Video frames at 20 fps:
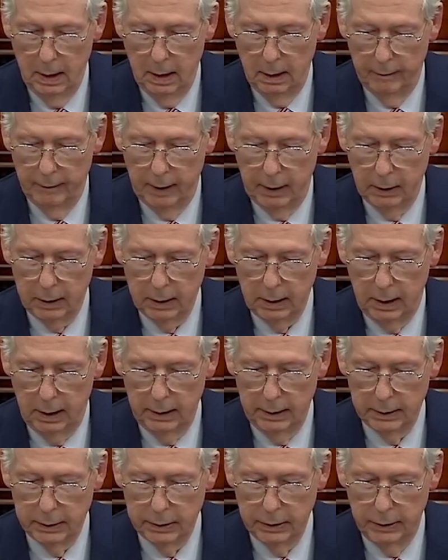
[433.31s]
of our
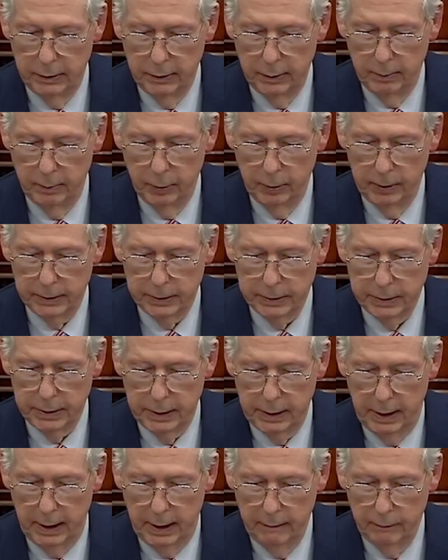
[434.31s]
colleague, Senator Britt's
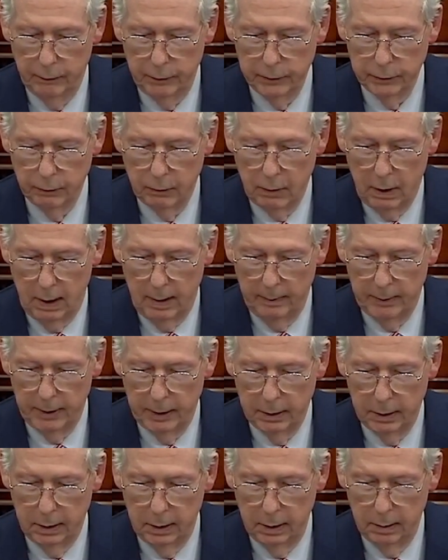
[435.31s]
staff, was robbed
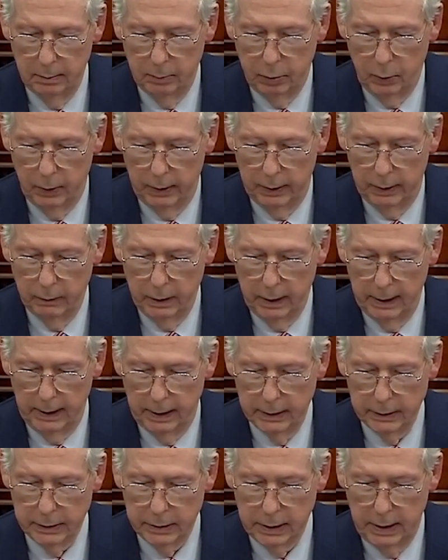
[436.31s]
at gunpoint right
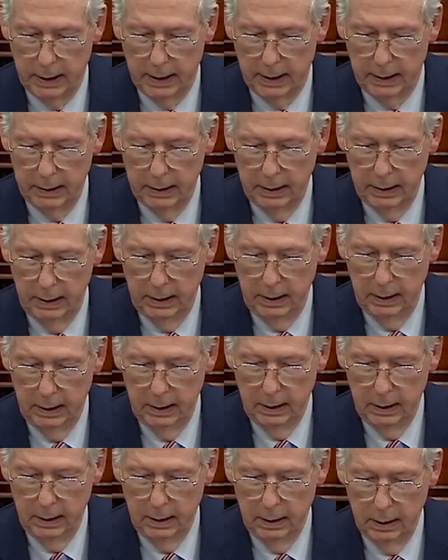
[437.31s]
outside
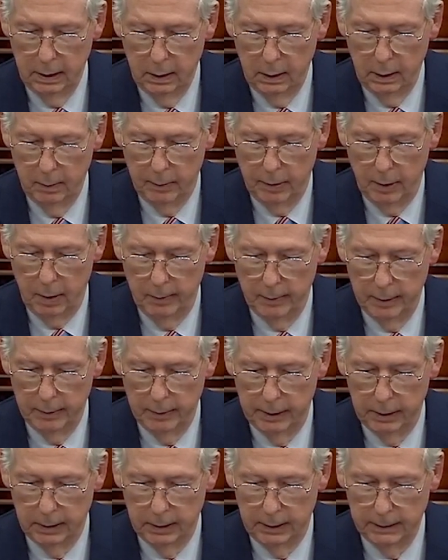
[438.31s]
her apartment
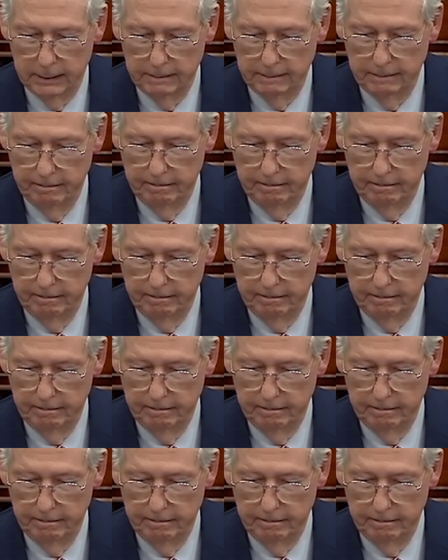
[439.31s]
building.